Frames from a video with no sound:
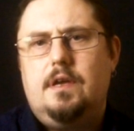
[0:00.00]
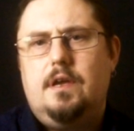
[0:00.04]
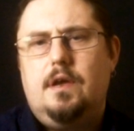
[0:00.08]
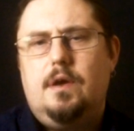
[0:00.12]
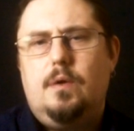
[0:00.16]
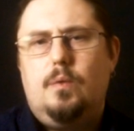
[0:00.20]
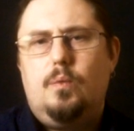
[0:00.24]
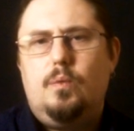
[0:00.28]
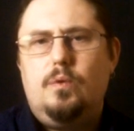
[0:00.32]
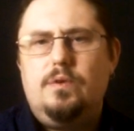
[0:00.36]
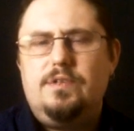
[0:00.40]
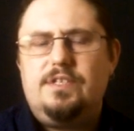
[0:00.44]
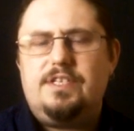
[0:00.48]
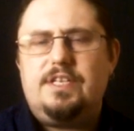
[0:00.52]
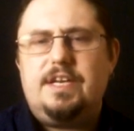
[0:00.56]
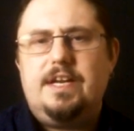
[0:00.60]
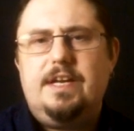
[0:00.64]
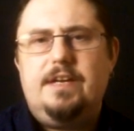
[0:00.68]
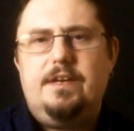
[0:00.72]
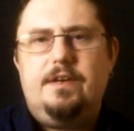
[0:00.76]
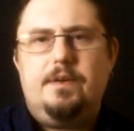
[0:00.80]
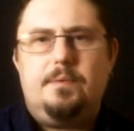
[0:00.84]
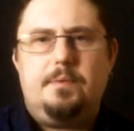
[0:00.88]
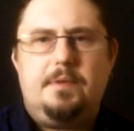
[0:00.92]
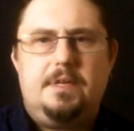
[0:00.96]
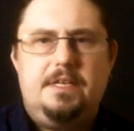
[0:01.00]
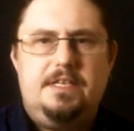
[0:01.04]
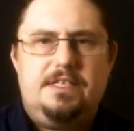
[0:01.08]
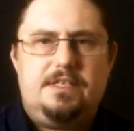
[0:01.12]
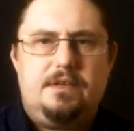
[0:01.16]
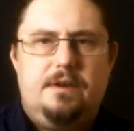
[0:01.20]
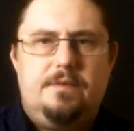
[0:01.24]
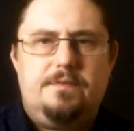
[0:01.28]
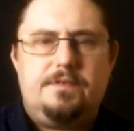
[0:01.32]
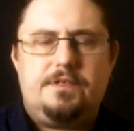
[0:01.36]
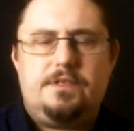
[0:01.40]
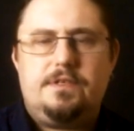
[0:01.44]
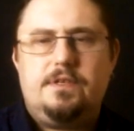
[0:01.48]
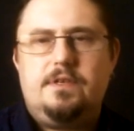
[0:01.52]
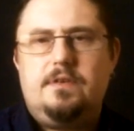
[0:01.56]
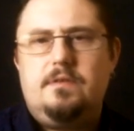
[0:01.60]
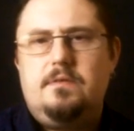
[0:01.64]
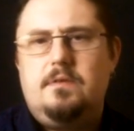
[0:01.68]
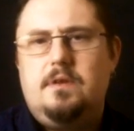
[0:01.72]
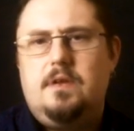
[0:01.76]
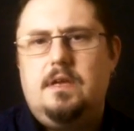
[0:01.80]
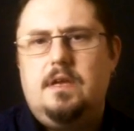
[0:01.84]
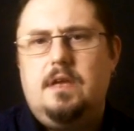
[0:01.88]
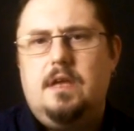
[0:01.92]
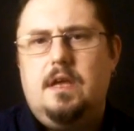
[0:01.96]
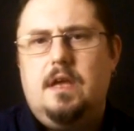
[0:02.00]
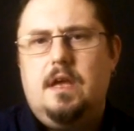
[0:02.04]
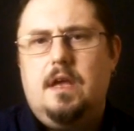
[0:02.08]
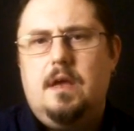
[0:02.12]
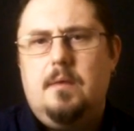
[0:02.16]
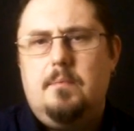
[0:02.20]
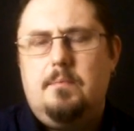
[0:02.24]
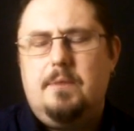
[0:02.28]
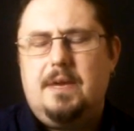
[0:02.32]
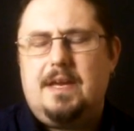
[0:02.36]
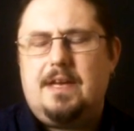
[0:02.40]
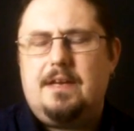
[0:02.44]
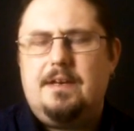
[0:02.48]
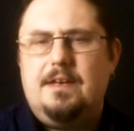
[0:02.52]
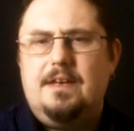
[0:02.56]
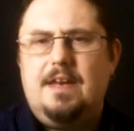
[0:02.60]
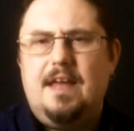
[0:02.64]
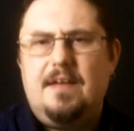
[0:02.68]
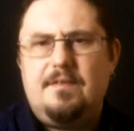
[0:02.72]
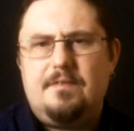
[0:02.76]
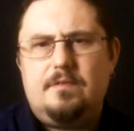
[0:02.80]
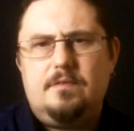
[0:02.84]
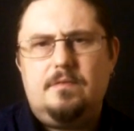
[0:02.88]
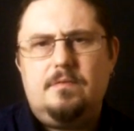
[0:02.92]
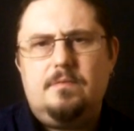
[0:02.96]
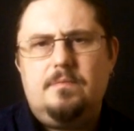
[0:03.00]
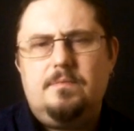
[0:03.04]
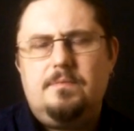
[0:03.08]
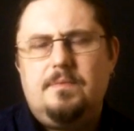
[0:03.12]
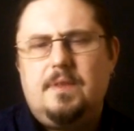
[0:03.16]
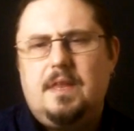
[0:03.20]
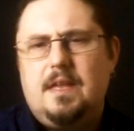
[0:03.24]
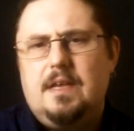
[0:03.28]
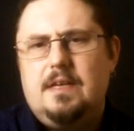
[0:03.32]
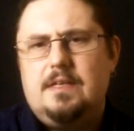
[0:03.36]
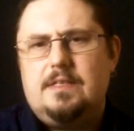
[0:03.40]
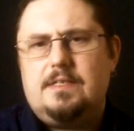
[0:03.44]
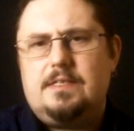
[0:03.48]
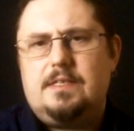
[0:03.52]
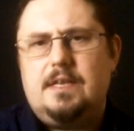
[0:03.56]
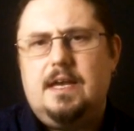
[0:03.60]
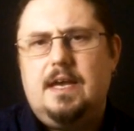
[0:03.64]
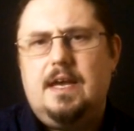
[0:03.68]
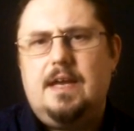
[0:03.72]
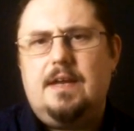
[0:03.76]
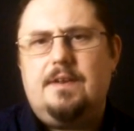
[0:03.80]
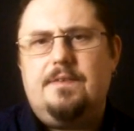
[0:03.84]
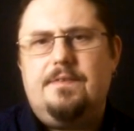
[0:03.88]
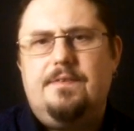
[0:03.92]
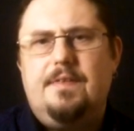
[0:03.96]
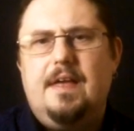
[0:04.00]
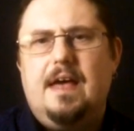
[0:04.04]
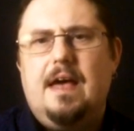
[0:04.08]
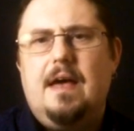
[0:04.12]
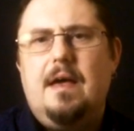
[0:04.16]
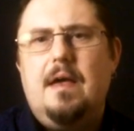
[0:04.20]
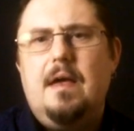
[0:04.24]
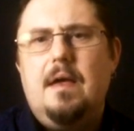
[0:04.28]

one senior police officer, Mick Neville, said that